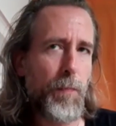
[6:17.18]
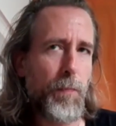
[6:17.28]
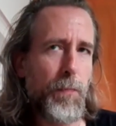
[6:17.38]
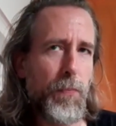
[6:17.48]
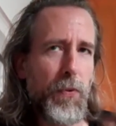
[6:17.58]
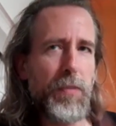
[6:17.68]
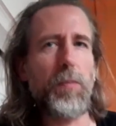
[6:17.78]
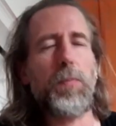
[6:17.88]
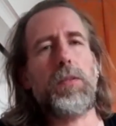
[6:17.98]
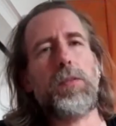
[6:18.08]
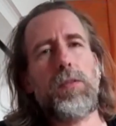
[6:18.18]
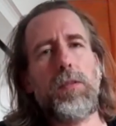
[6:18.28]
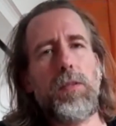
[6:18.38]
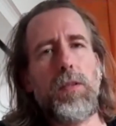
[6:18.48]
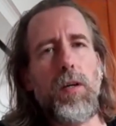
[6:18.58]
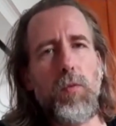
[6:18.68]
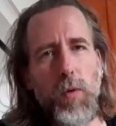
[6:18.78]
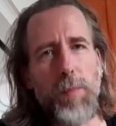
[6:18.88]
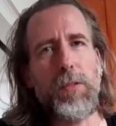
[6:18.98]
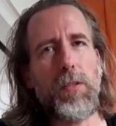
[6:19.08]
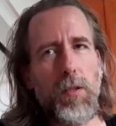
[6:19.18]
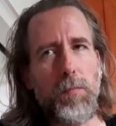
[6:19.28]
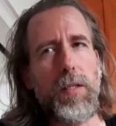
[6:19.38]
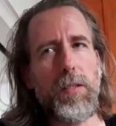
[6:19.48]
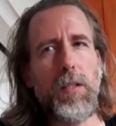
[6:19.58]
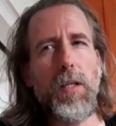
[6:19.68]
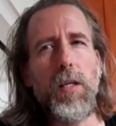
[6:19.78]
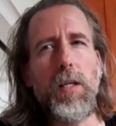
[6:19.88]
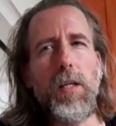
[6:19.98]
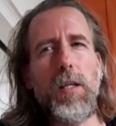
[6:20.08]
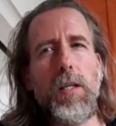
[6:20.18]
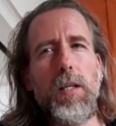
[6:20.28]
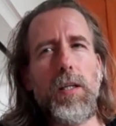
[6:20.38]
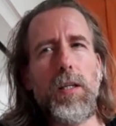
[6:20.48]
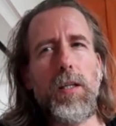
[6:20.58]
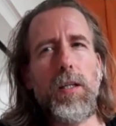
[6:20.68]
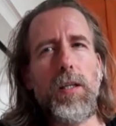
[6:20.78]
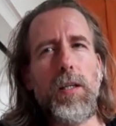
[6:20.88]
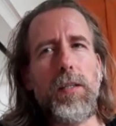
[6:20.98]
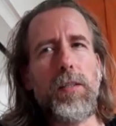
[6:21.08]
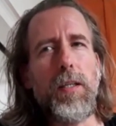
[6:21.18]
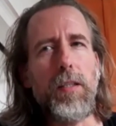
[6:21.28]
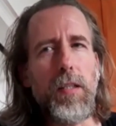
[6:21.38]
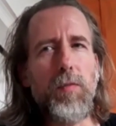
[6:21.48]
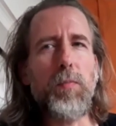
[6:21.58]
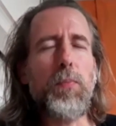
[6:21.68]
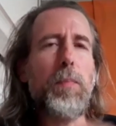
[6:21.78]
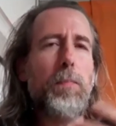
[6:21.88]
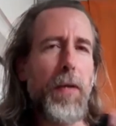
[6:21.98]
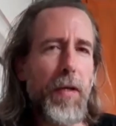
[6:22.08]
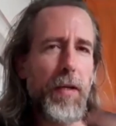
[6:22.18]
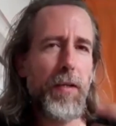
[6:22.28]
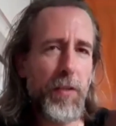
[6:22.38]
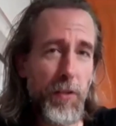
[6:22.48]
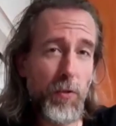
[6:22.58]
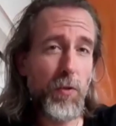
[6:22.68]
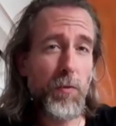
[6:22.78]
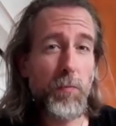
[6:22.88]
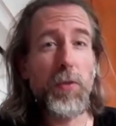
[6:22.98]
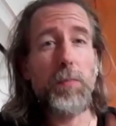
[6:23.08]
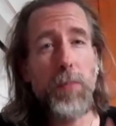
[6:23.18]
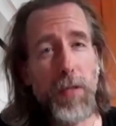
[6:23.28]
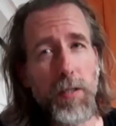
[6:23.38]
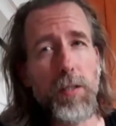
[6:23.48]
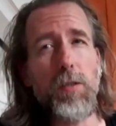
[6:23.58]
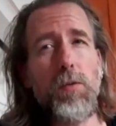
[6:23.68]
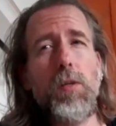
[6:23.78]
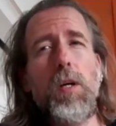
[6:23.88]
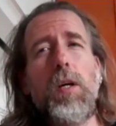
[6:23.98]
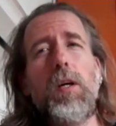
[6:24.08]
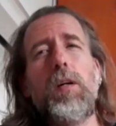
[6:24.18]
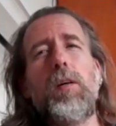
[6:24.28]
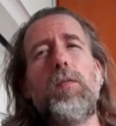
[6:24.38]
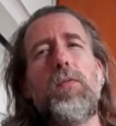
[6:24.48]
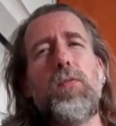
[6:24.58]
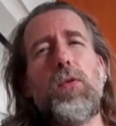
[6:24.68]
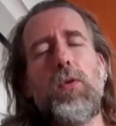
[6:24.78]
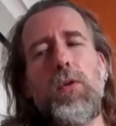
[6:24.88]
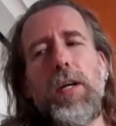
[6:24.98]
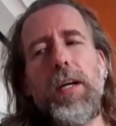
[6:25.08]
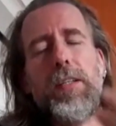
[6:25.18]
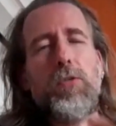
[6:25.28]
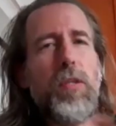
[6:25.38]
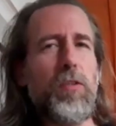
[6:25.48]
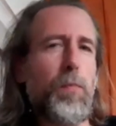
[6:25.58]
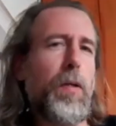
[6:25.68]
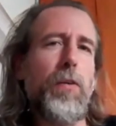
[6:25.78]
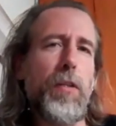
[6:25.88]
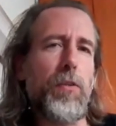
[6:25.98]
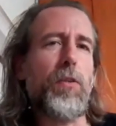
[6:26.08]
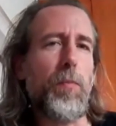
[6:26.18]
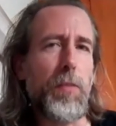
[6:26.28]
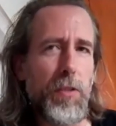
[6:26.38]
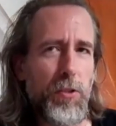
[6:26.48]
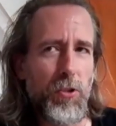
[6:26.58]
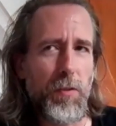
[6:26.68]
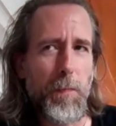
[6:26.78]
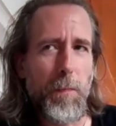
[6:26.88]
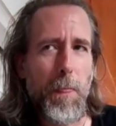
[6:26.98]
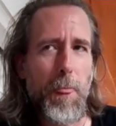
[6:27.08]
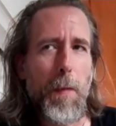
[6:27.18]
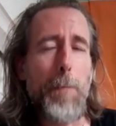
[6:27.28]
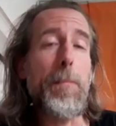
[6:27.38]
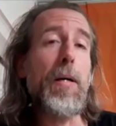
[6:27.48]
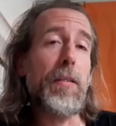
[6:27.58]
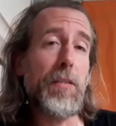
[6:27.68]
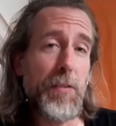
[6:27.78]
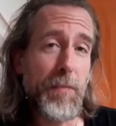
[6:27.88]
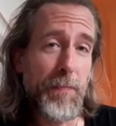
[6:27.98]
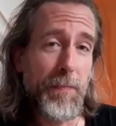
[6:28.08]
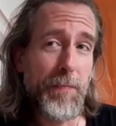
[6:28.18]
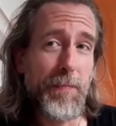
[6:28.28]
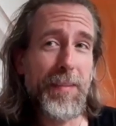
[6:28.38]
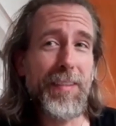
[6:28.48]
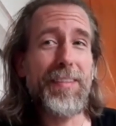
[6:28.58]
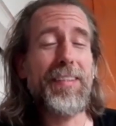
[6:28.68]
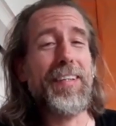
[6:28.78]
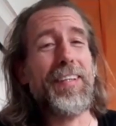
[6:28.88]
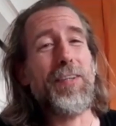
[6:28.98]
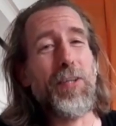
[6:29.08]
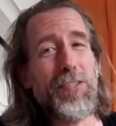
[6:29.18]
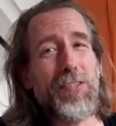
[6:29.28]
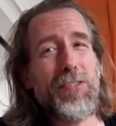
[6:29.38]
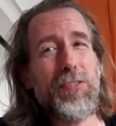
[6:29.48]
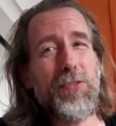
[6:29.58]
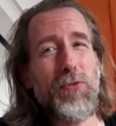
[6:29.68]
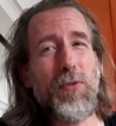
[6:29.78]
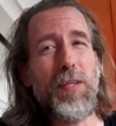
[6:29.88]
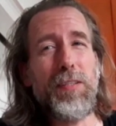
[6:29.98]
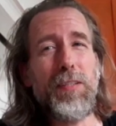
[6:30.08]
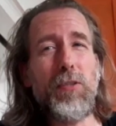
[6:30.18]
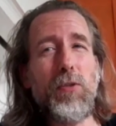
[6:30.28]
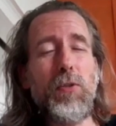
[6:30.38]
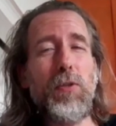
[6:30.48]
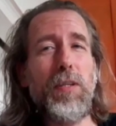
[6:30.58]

principles of weapon combat. It can even prepare you for entering sparring or competition. But it cannot train you